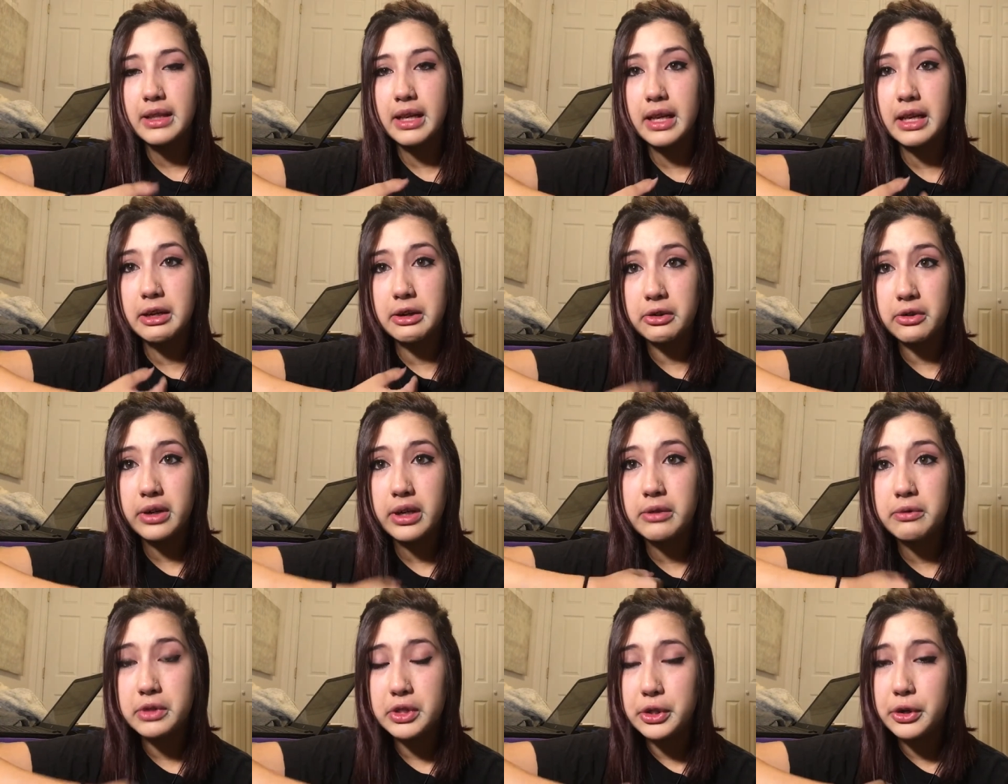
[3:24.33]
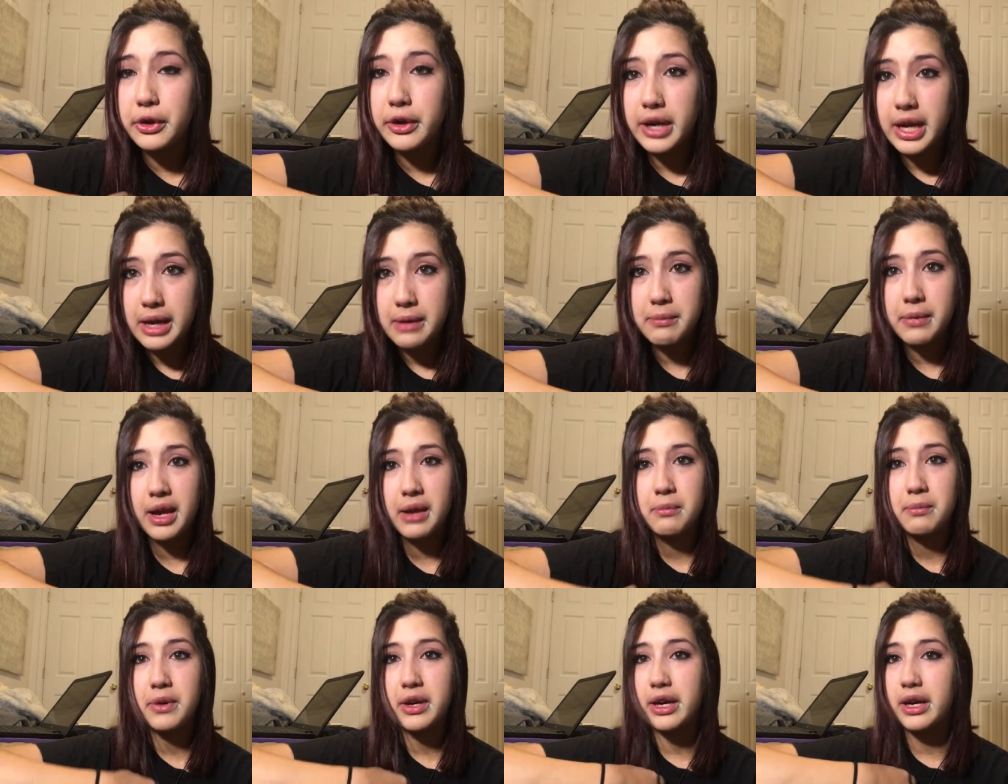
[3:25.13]
It was hurting me,
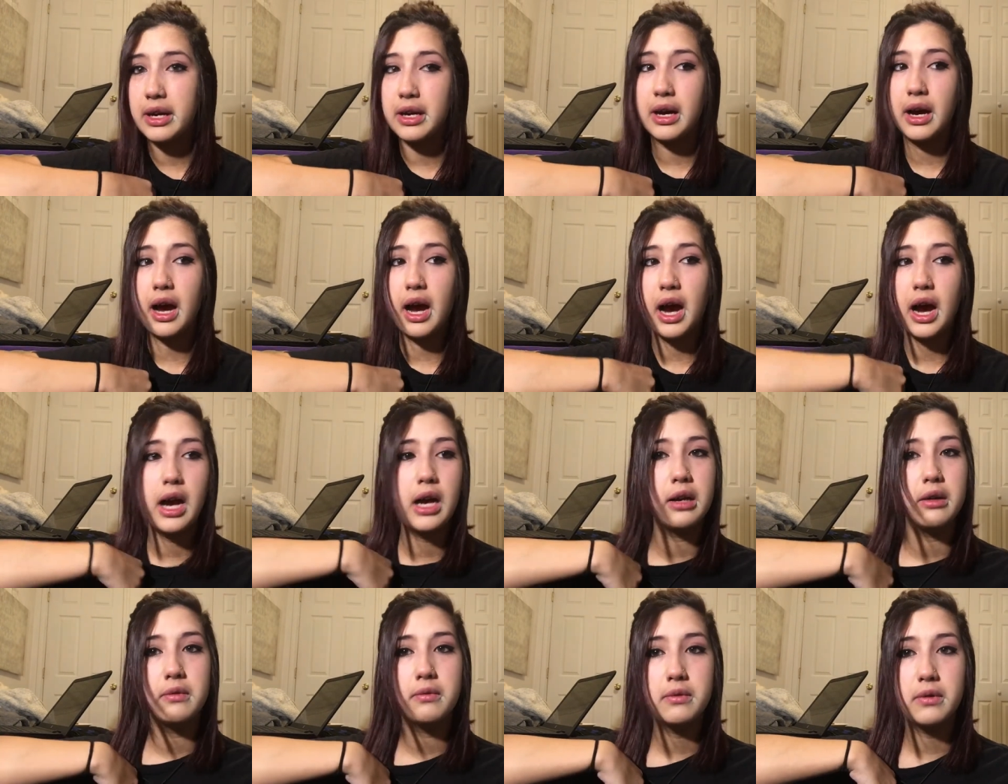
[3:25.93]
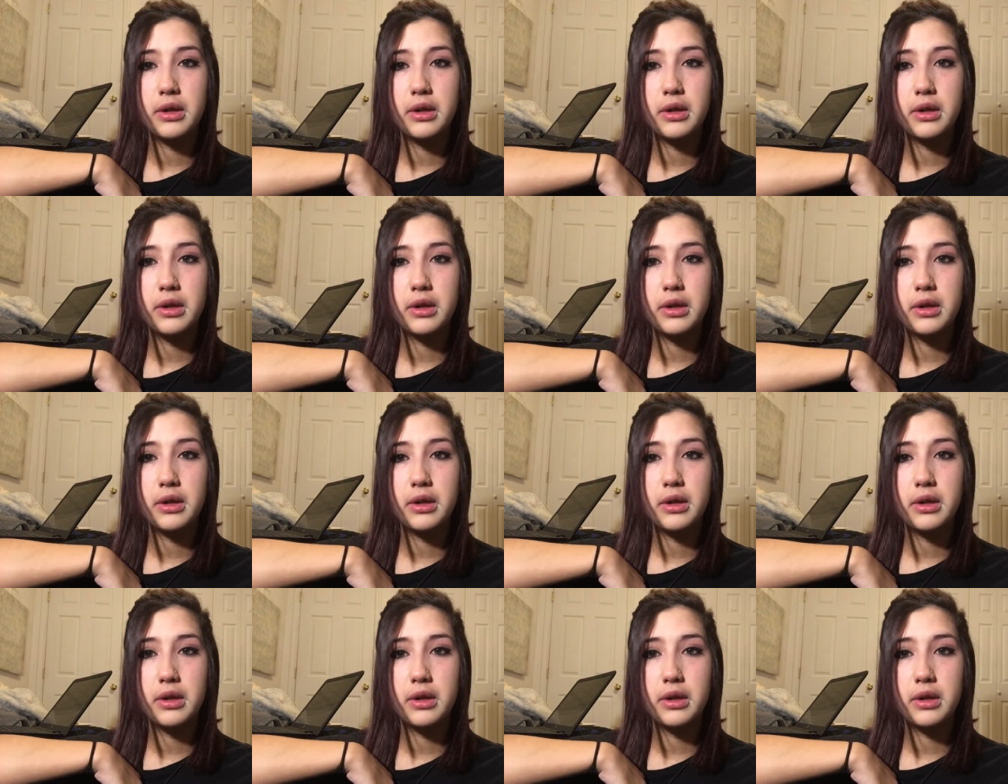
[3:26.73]
but I